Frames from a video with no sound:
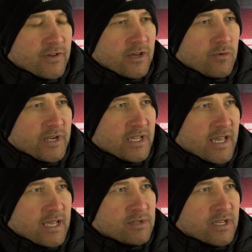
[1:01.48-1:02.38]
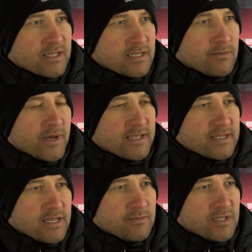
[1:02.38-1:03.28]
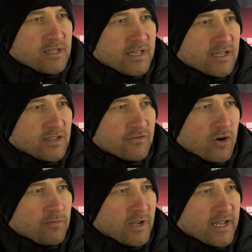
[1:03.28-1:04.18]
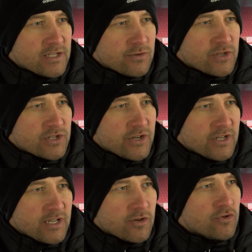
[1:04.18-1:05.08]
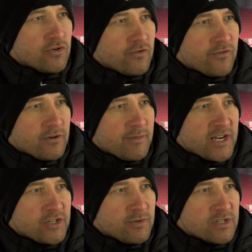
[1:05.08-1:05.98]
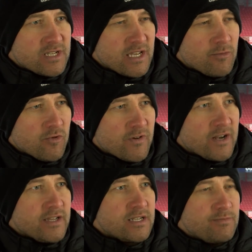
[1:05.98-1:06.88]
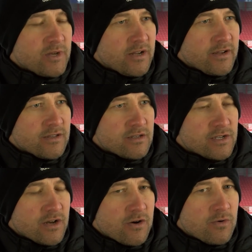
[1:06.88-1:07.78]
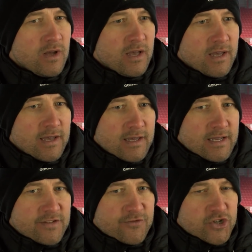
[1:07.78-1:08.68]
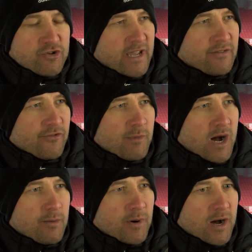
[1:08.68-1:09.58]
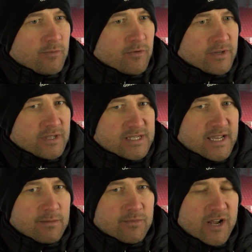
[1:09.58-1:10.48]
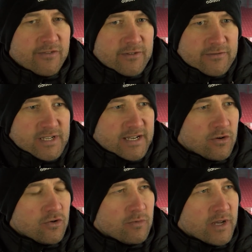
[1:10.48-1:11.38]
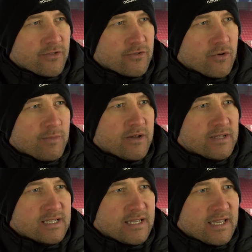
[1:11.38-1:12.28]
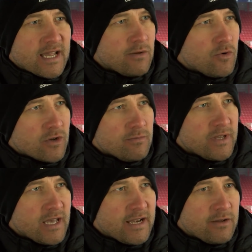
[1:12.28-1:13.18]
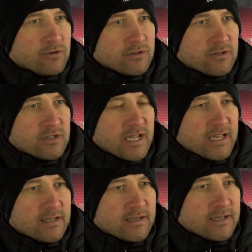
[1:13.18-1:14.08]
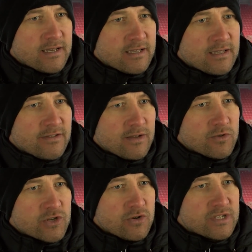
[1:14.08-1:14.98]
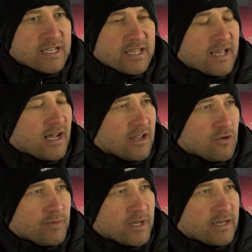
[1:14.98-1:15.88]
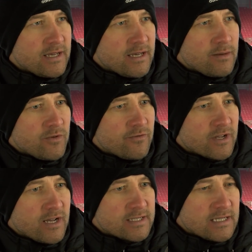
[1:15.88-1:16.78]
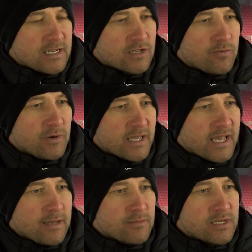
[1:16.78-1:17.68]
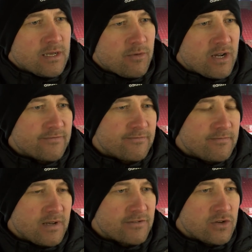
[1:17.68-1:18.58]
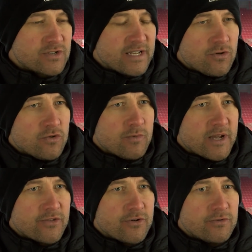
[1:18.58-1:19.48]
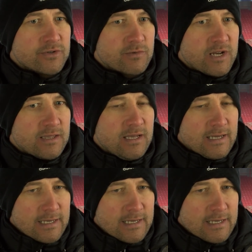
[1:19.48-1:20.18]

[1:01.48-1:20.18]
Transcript: winning games against the better teams in the league, and they've got players who are certainly good enough and a management team who are very experienced. So it's frustrating from our part, but in the same breath, and I've said it all the way through about this league, anyone can beat anyone on the day, and I think we're sort of seeing that a little bit with regards to the last couple of games. But I've sort of said all the way through as well,